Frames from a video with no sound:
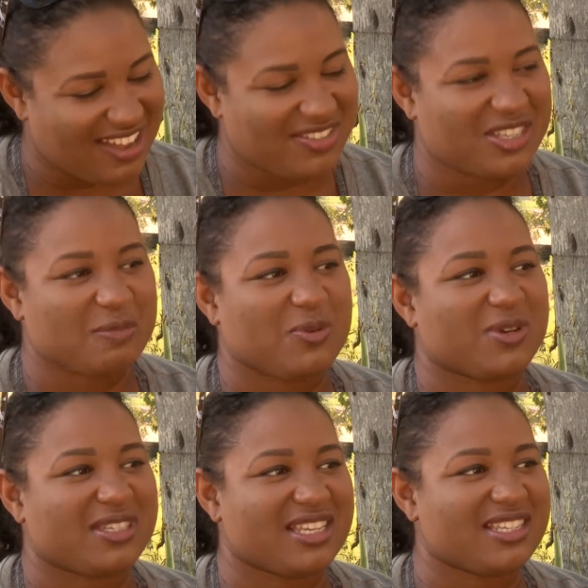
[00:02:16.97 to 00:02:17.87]
have the
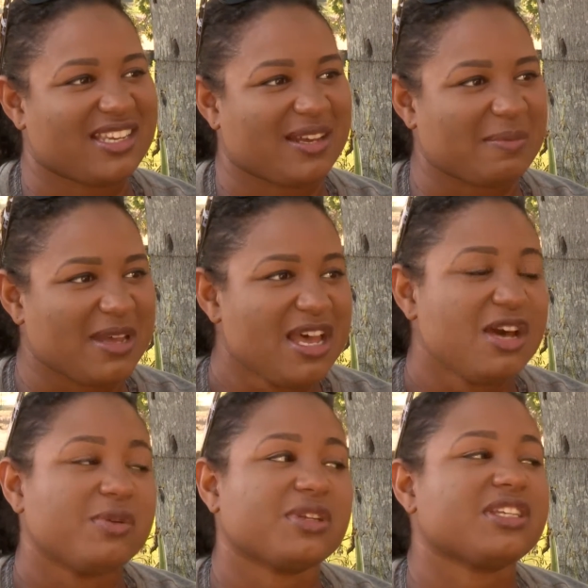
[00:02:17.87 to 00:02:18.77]
support system,
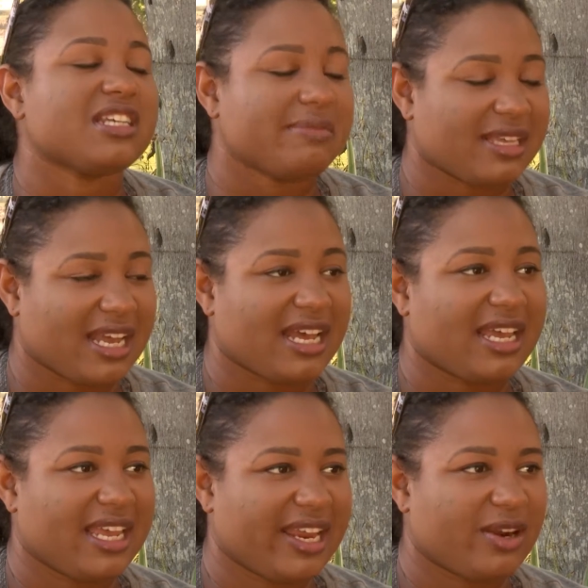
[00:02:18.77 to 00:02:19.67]
which is something
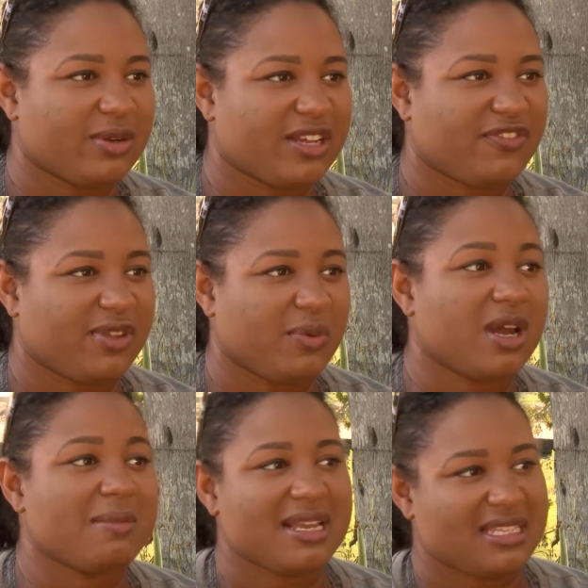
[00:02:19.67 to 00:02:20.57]
I, you know, definitely
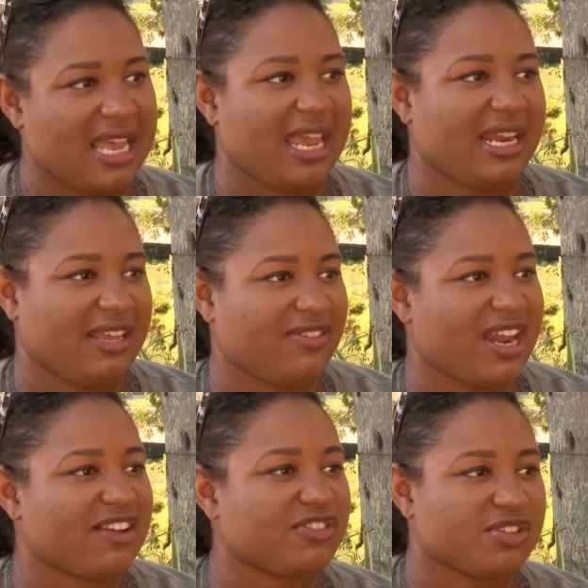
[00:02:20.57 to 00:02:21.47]
want to maintain even
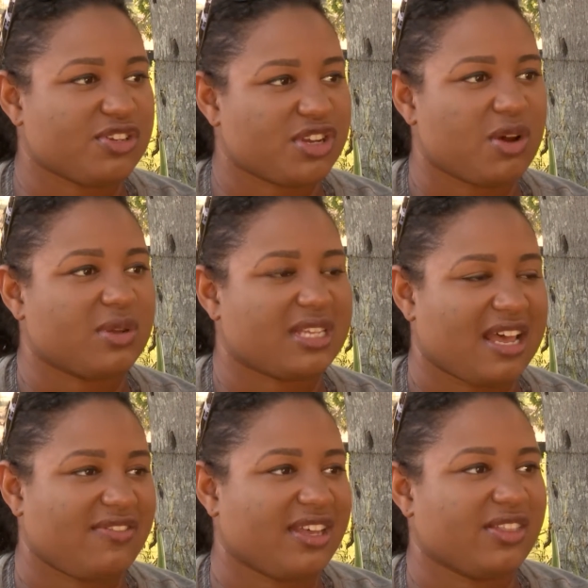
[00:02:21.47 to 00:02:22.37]
after the show, is
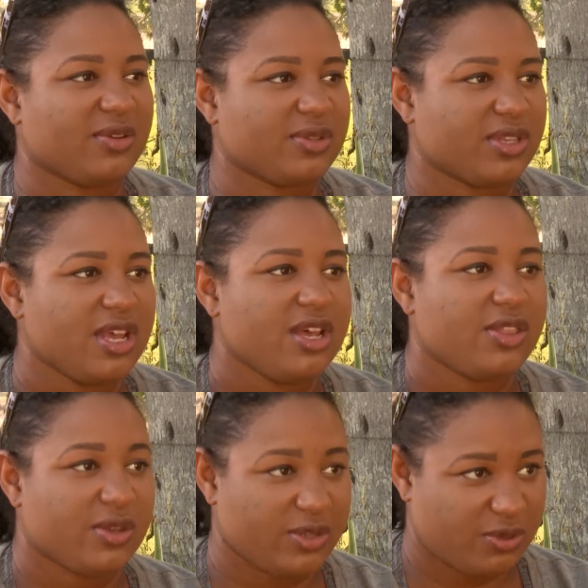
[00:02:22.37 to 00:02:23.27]
having those
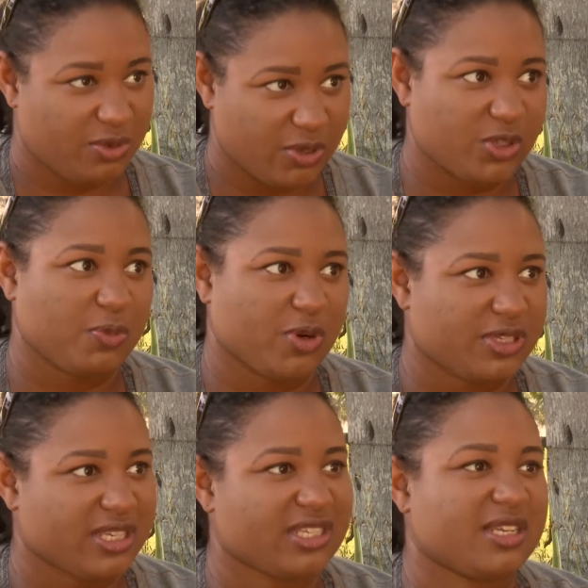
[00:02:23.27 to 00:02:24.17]
support
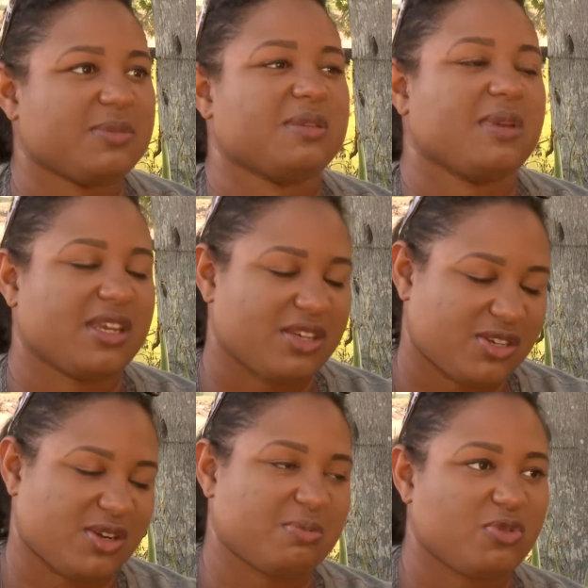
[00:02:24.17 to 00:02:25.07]
systems and making
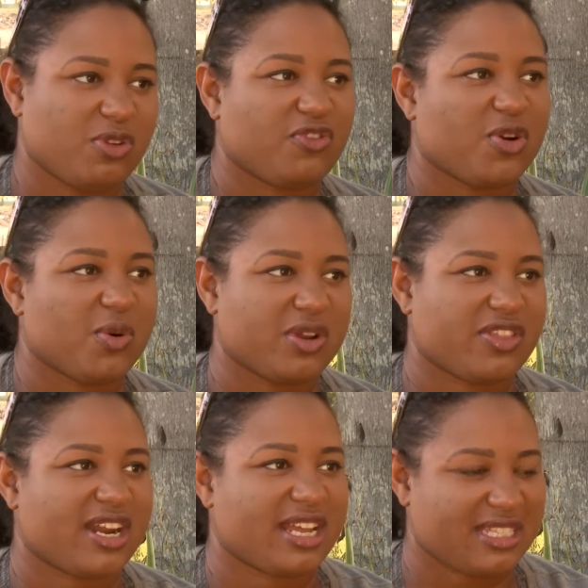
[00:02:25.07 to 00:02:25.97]
sure moving forward
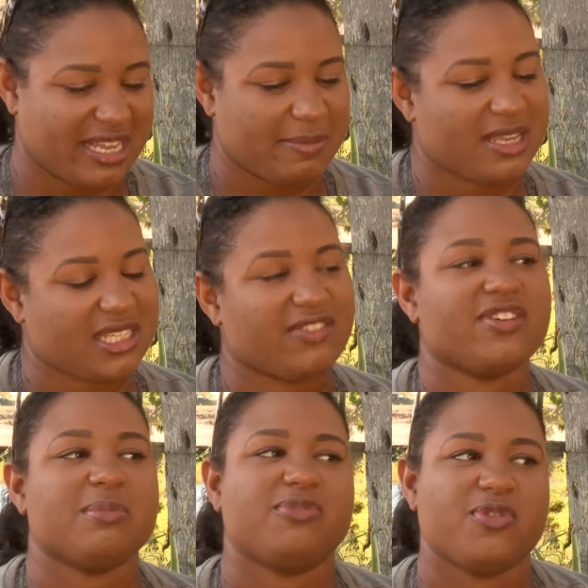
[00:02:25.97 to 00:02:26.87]
that I set myself
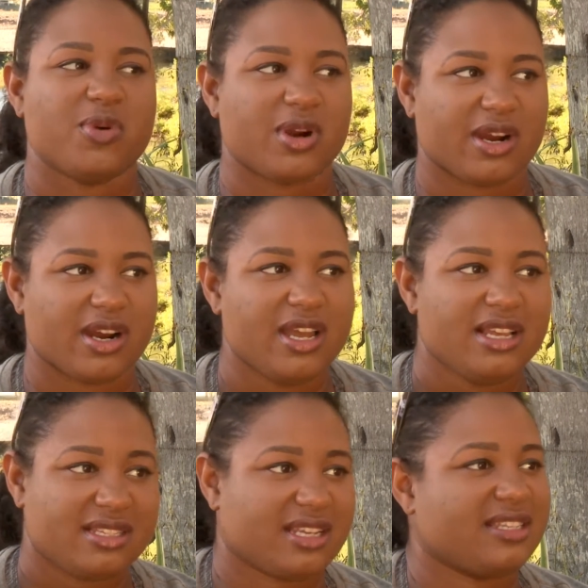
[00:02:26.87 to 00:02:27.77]
up for
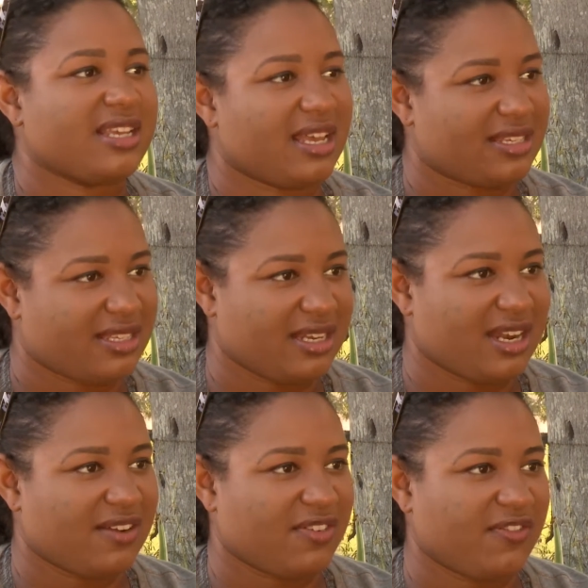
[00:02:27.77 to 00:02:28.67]
success and
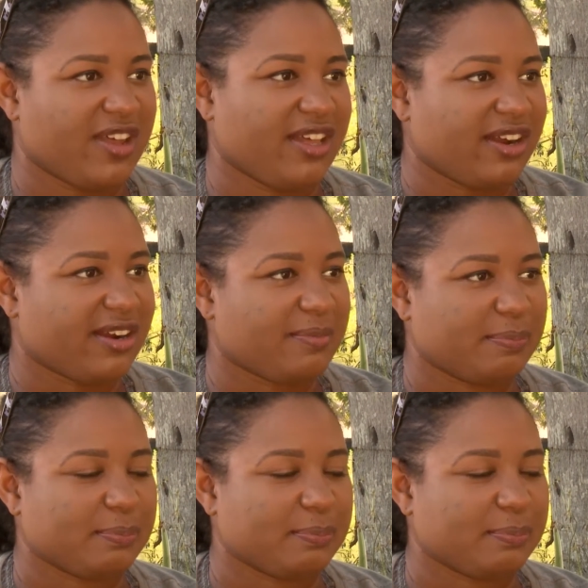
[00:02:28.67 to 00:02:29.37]
not for failure.